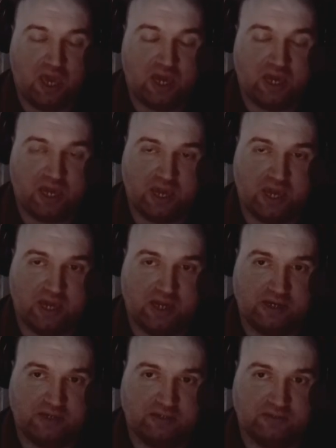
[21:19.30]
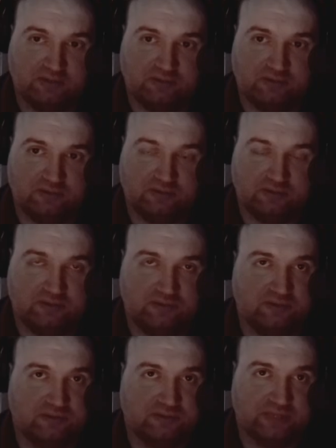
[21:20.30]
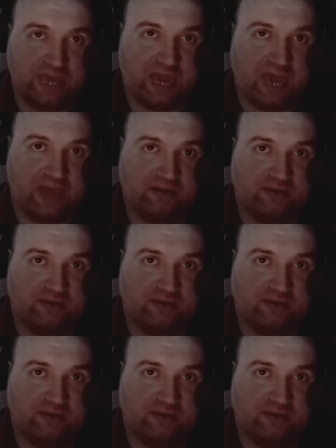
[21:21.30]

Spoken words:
And that